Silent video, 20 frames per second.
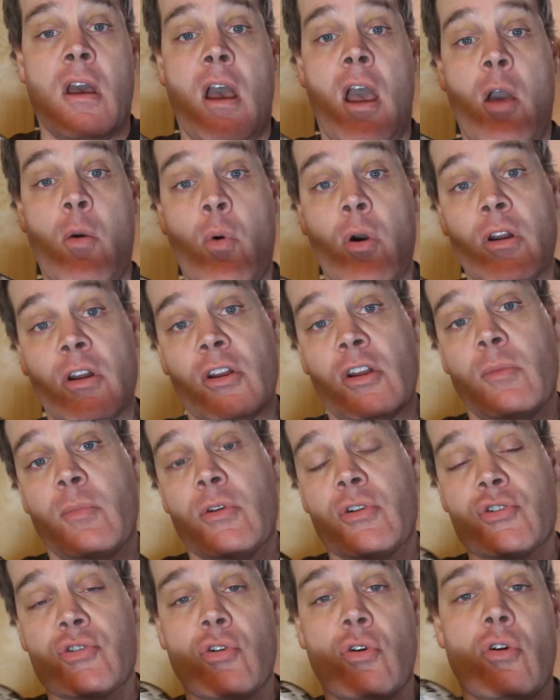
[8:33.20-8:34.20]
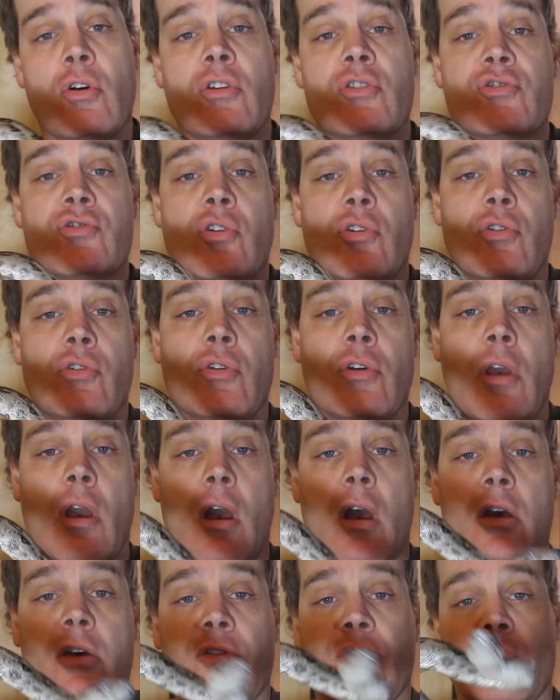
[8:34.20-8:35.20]
I wanted to be sure and show you
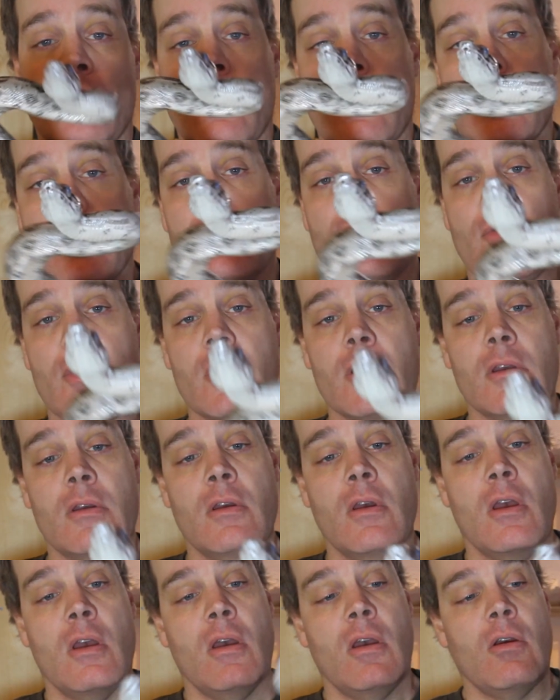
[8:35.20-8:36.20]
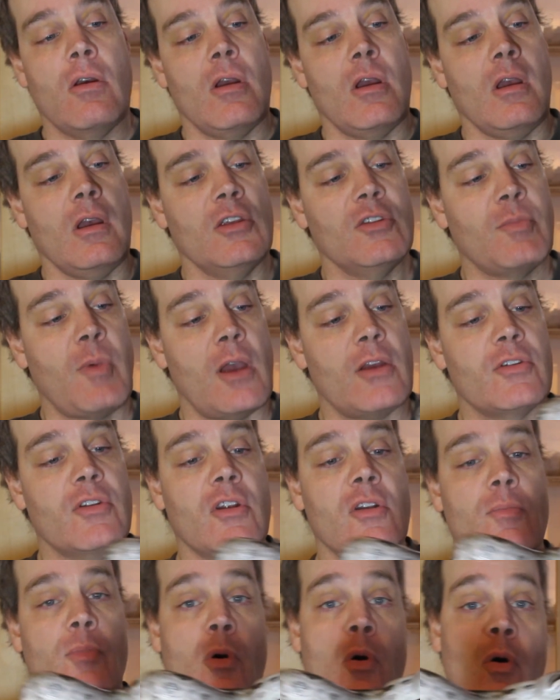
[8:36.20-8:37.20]
guys one of the
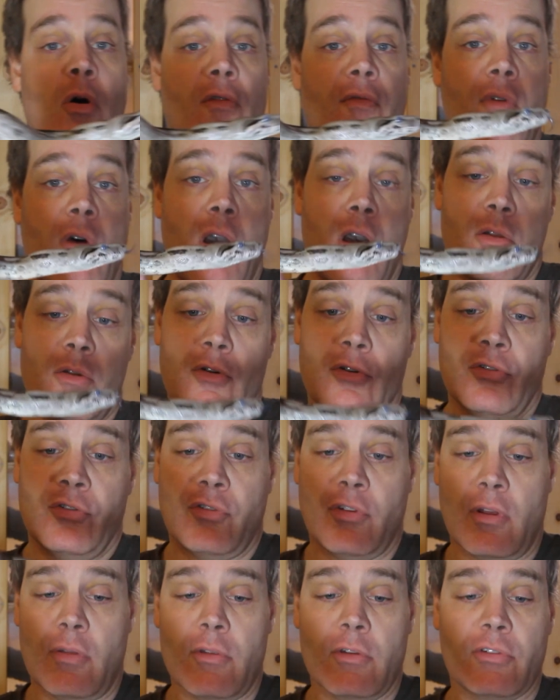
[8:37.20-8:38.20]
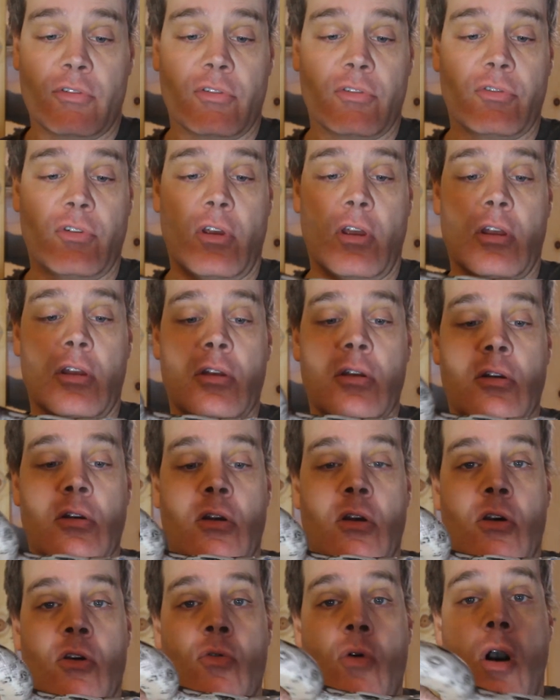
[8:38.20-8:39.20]
expectant boa fathers, and this is a
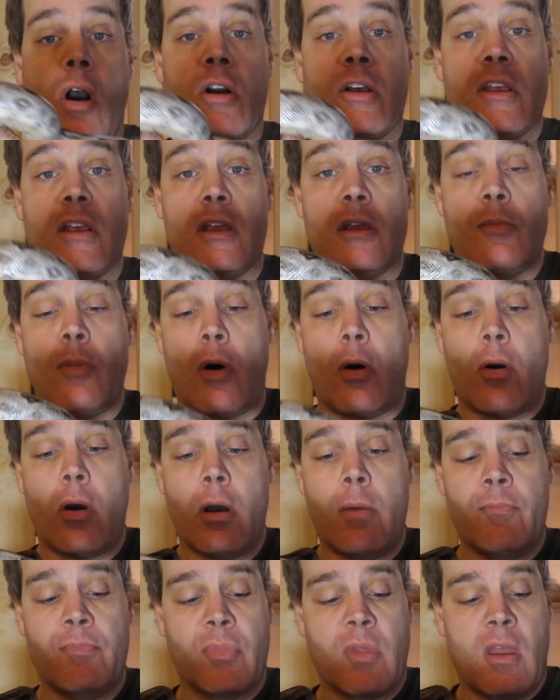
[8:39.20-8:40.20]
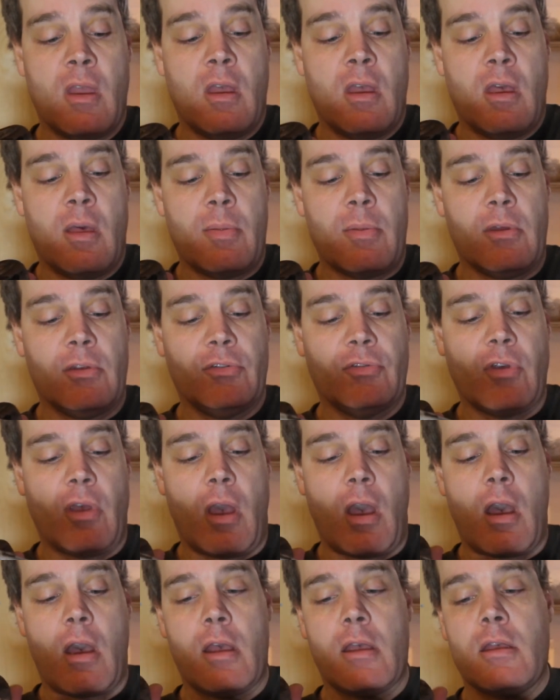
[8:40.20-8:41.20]
Quaqui boa. This
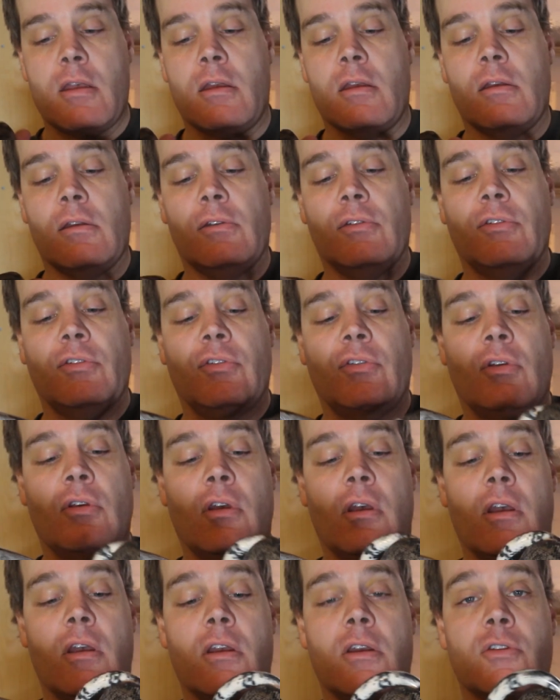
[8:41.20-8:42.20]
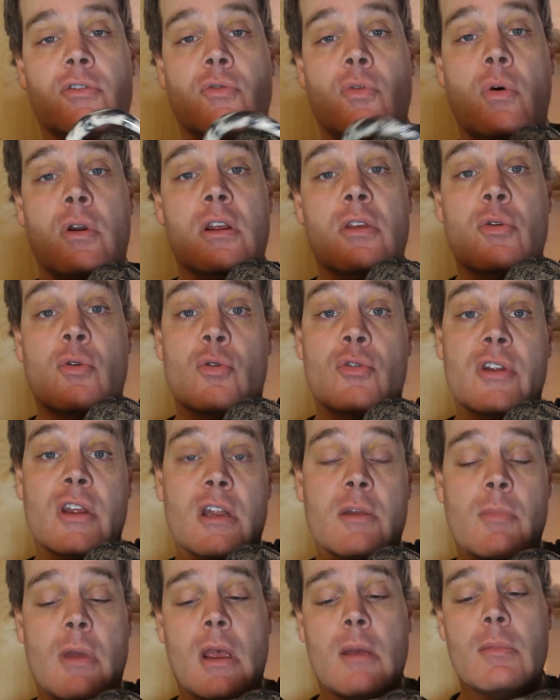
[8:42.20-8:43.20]
guy is a
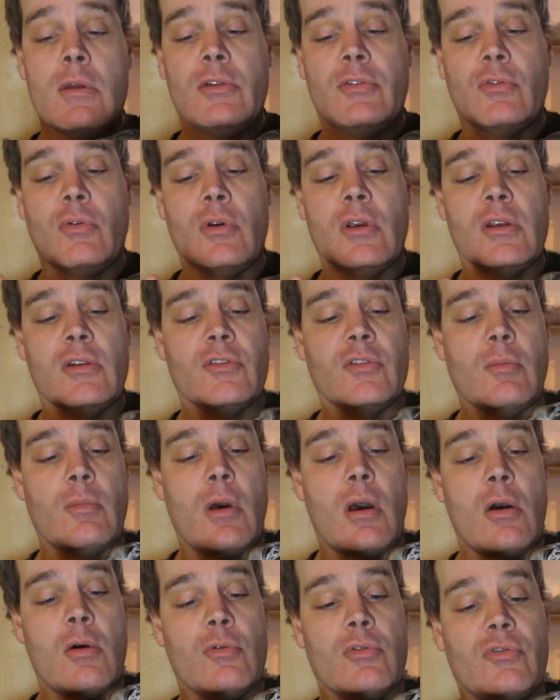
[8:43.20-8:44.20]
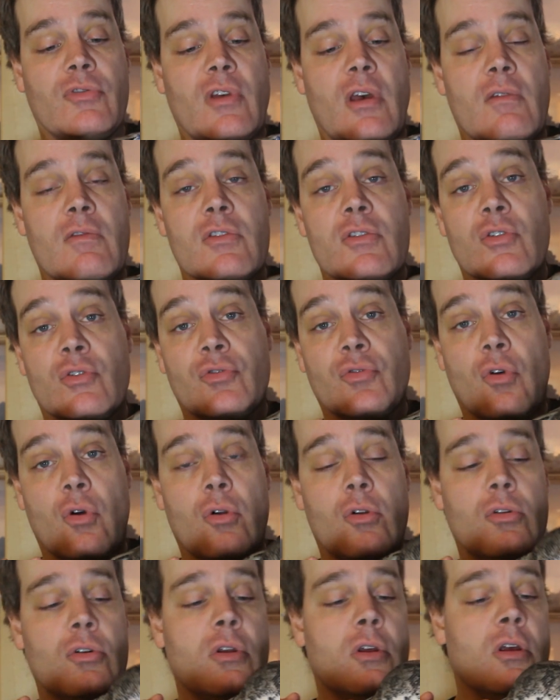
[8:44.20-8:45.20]
2013 baby, so he's about 7 years
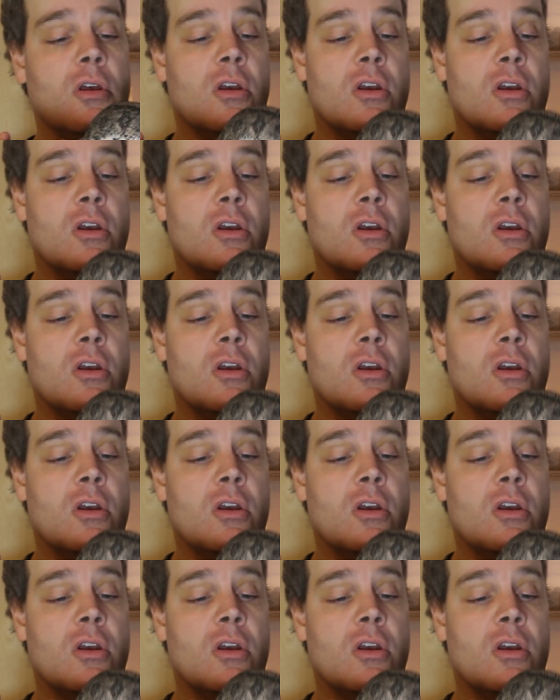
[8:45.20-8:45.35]
old,